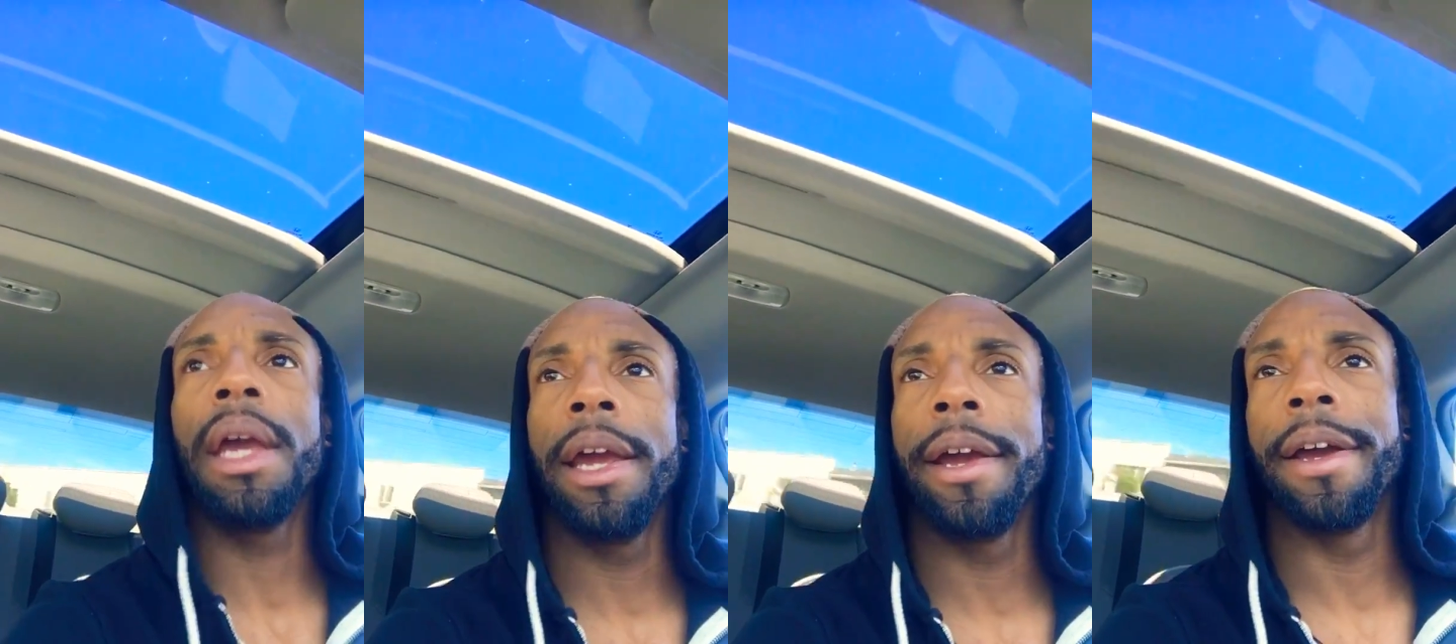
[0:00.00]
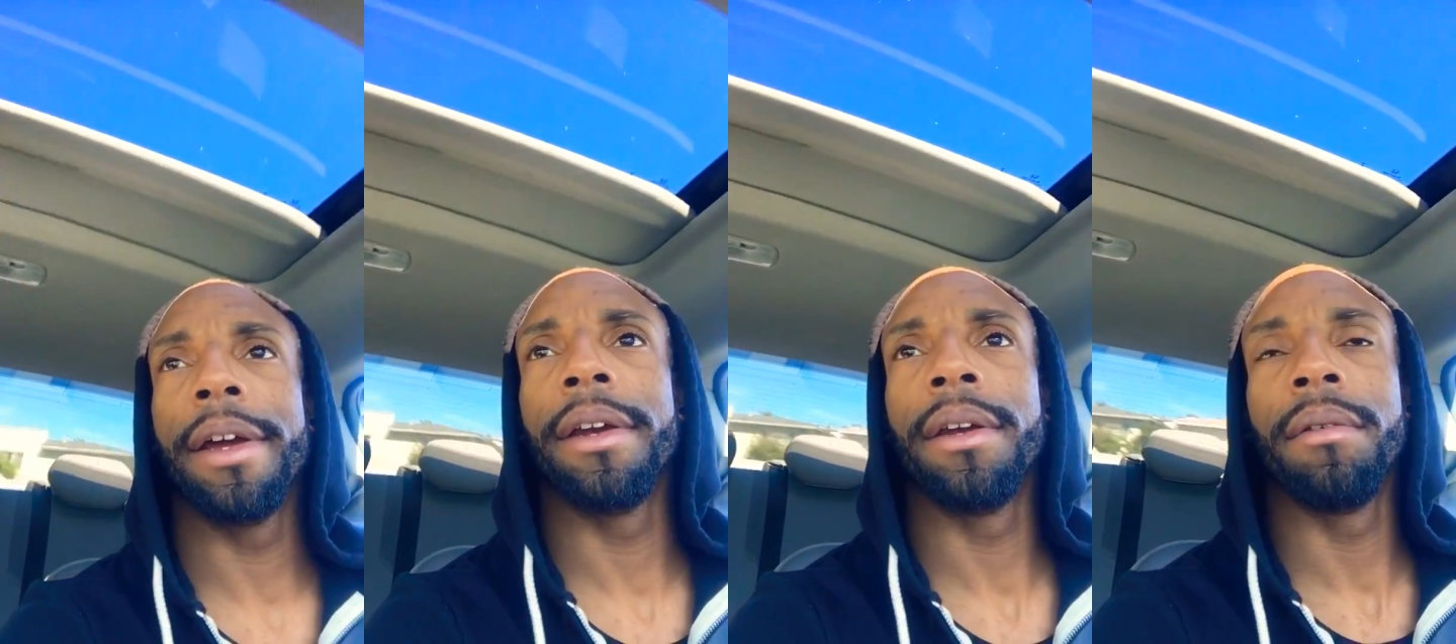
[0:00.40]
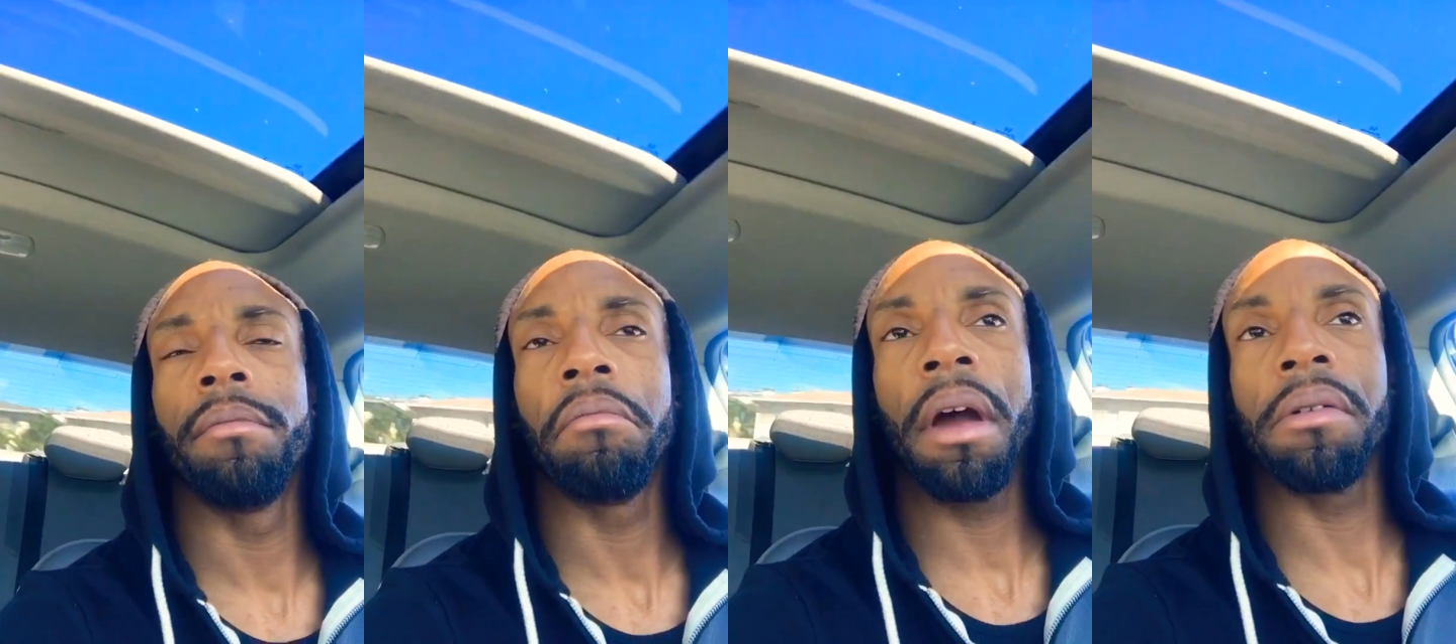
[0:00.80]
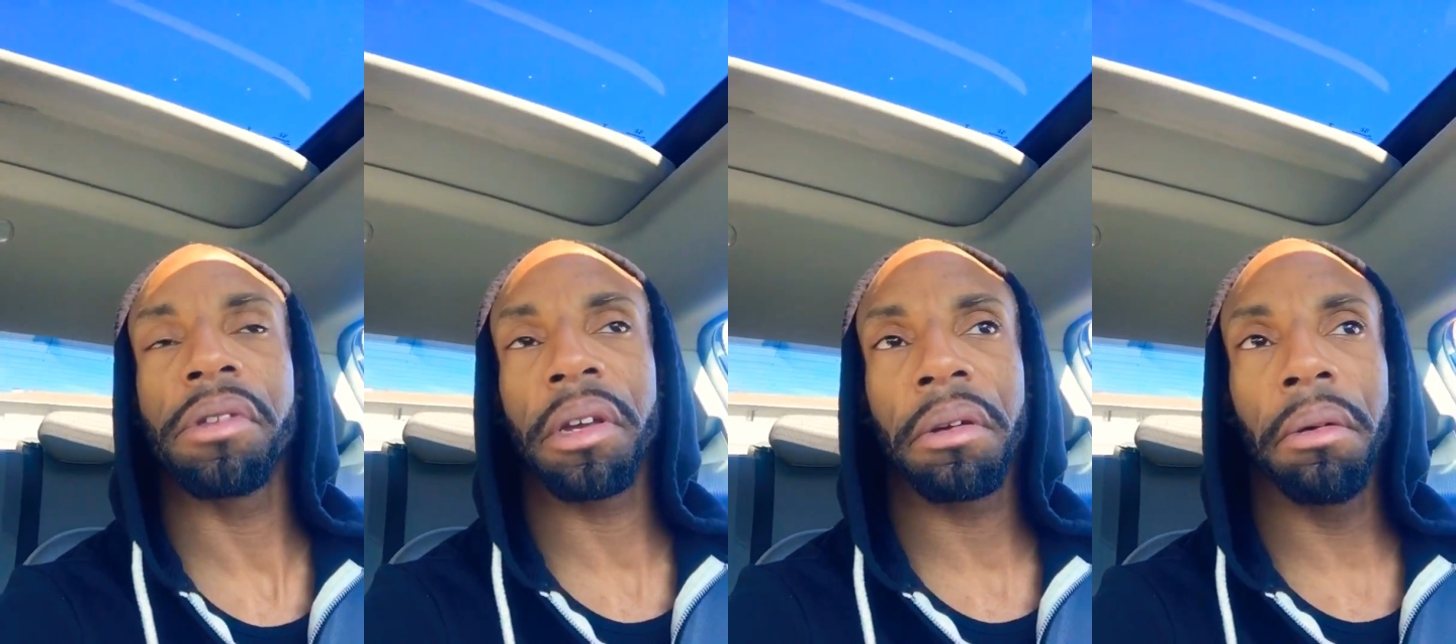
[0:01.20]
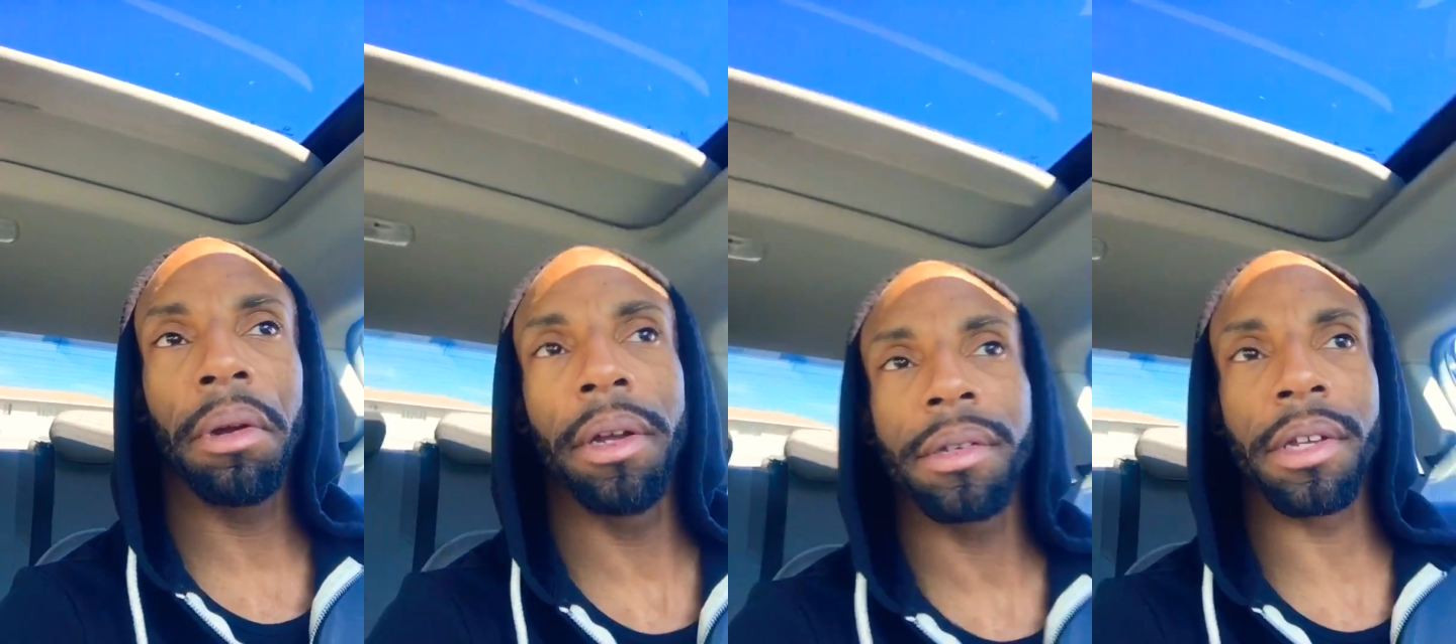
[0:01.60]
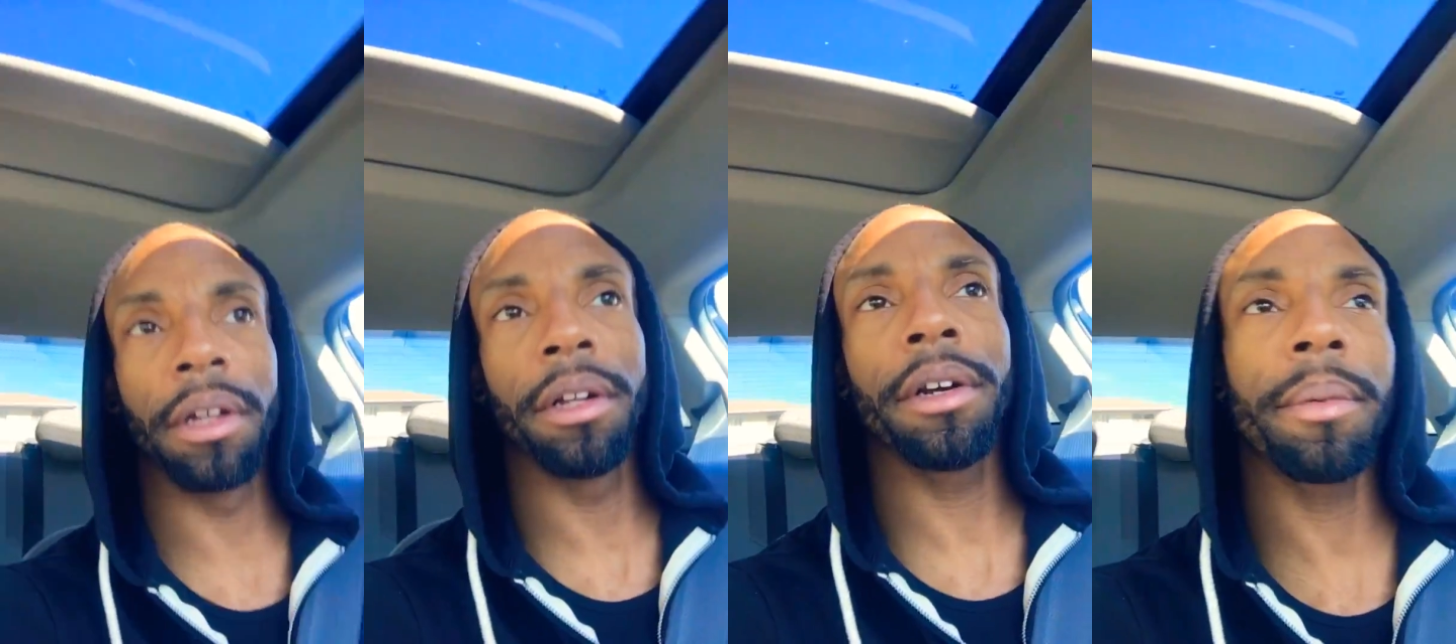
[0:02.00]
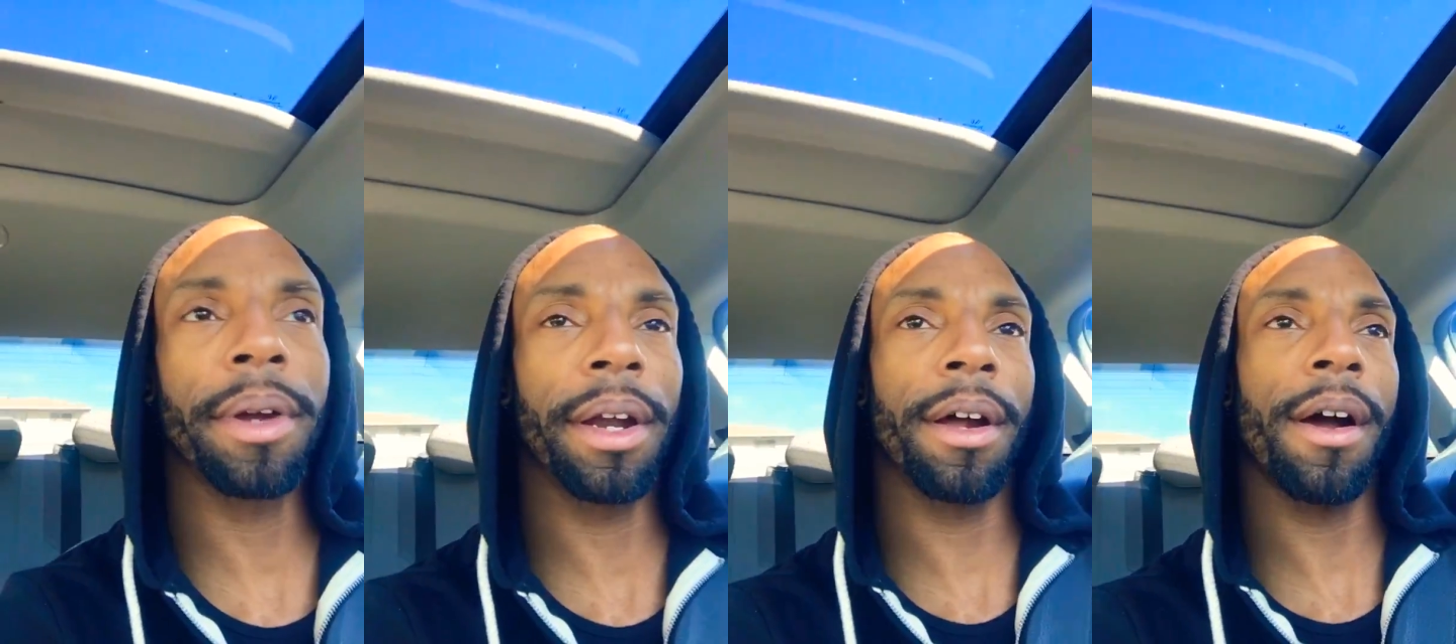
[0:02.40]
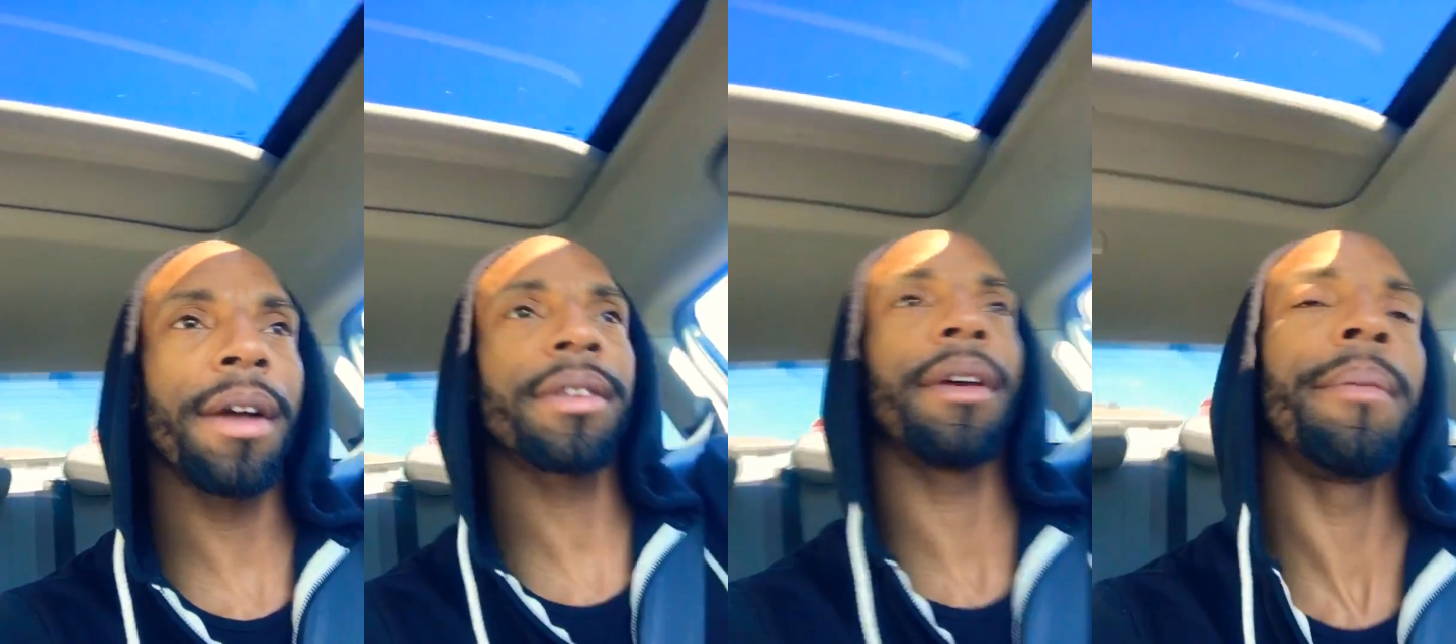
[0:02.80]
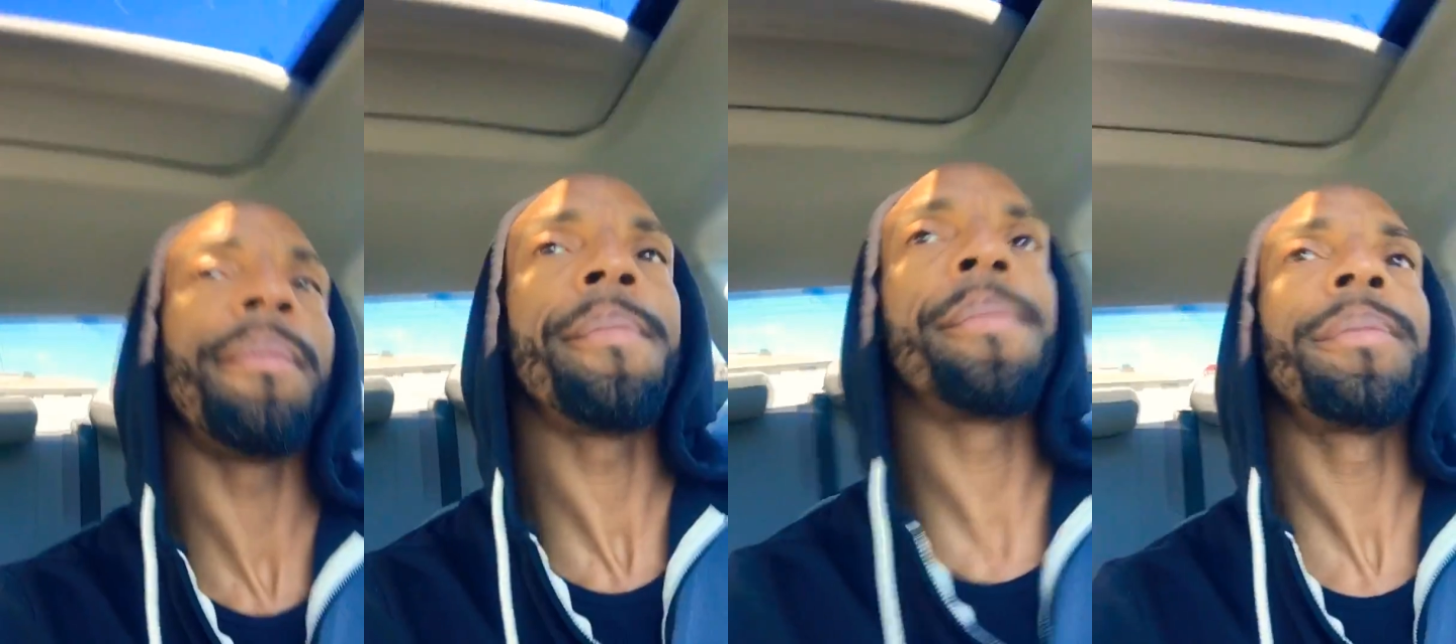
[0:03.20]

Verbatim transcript: And I was like, okay, mm-hmm. cellular upgrade, awesome.